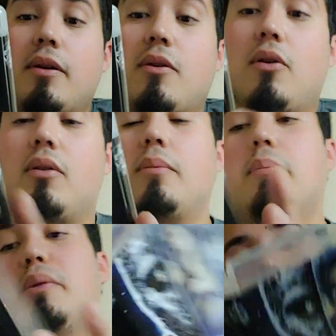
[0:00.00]
but
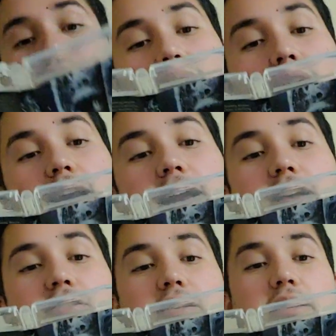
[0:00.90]
I actually
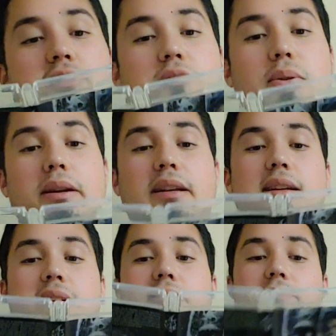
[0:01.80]
enjoyed it.
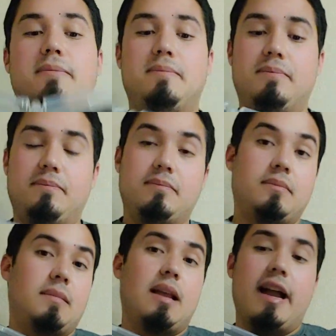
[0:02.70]
I
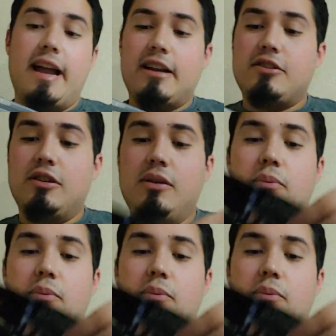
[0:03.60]
actually wish,